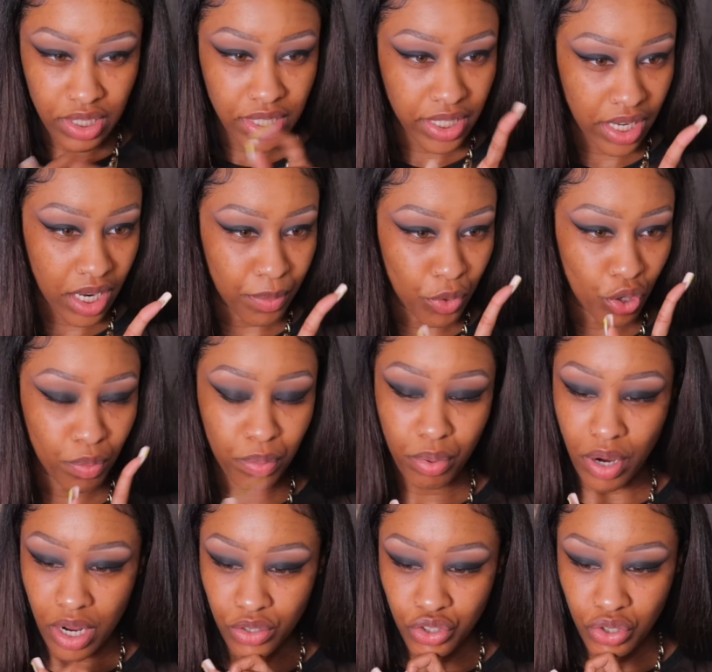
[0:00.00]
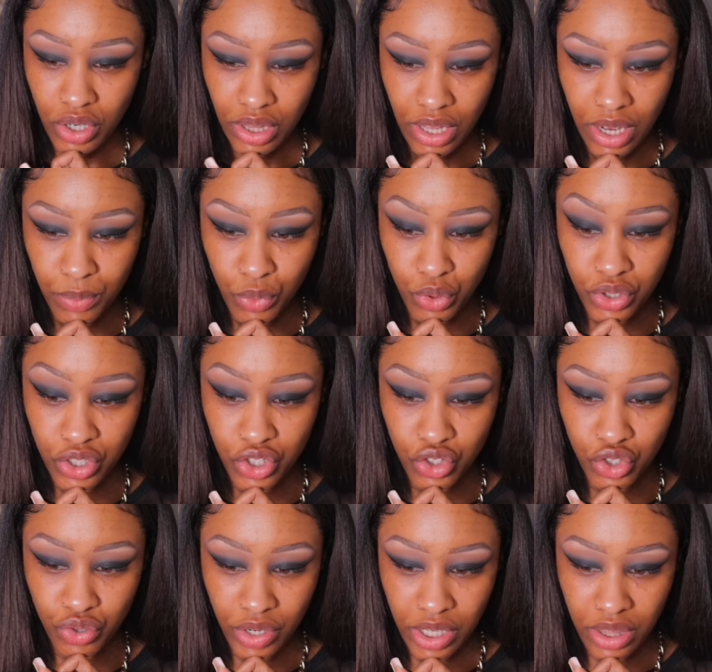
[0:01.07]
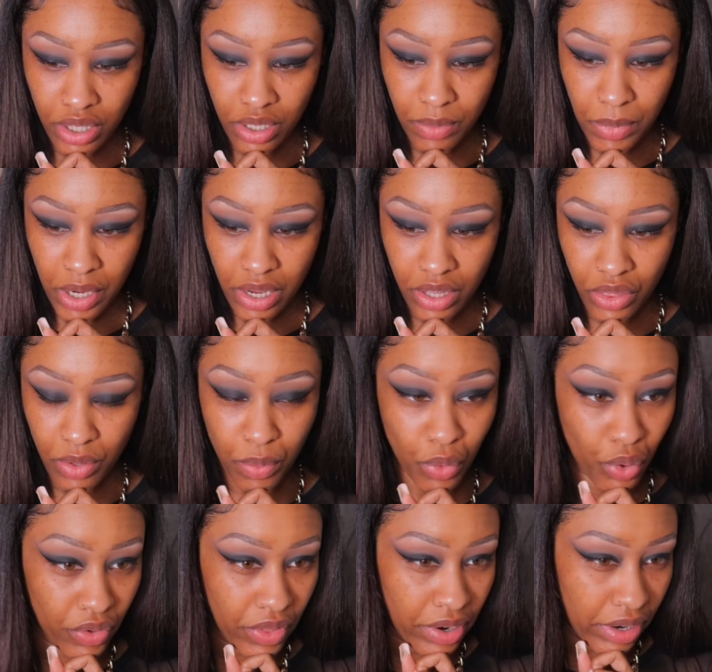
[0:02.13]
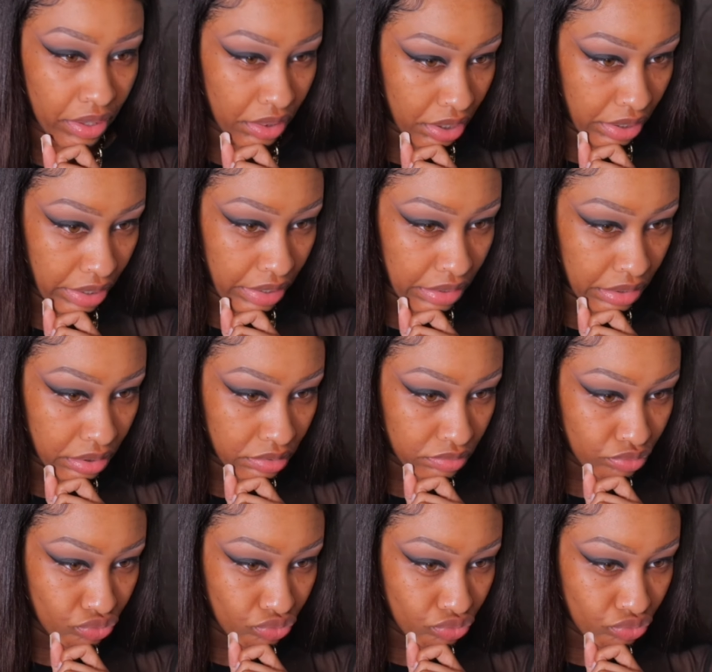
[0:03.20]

Damn, her brows are a lot more straight than mine the more that I look at it.